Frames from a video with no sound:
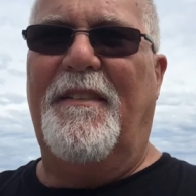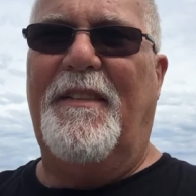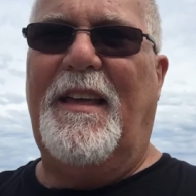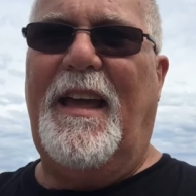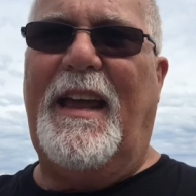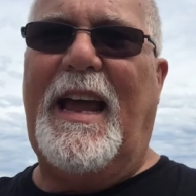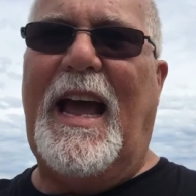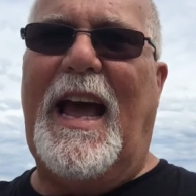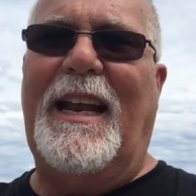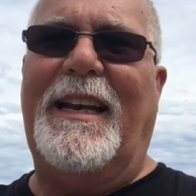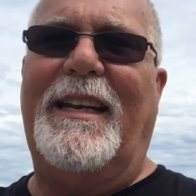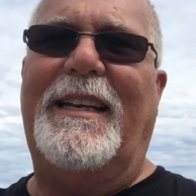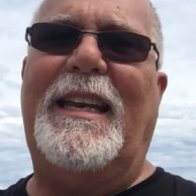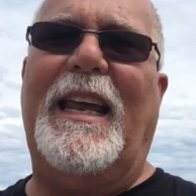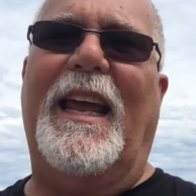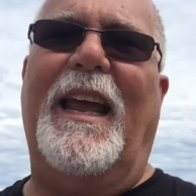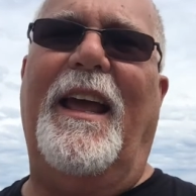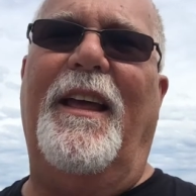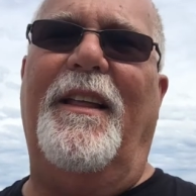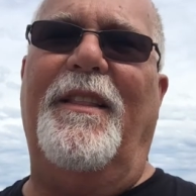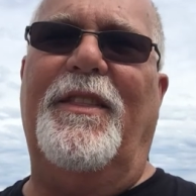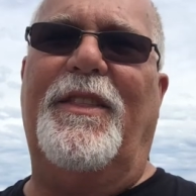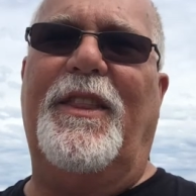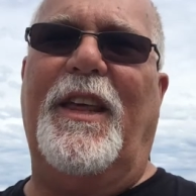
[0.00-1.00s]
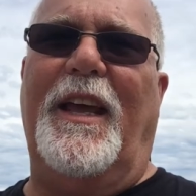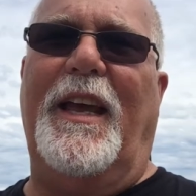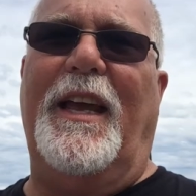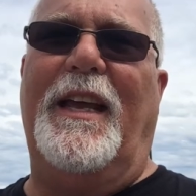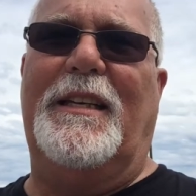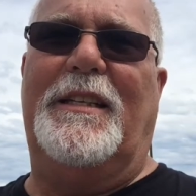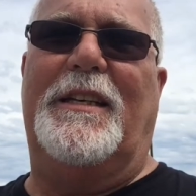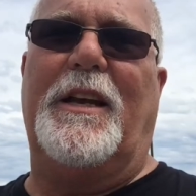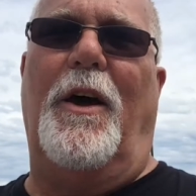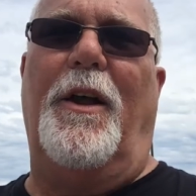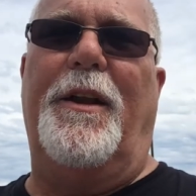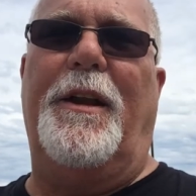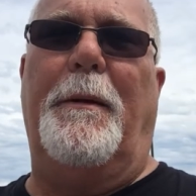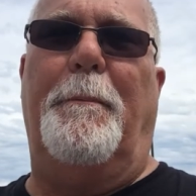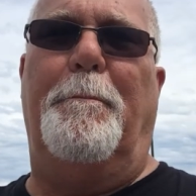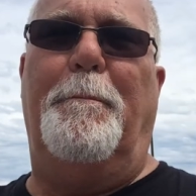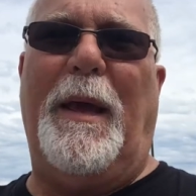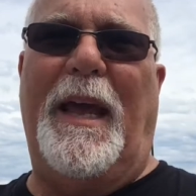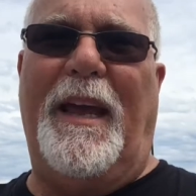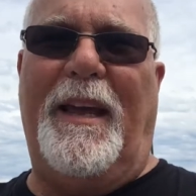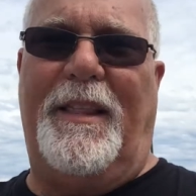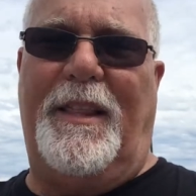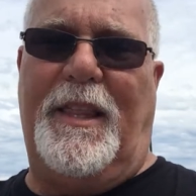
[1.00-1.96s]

They got 10 things on the big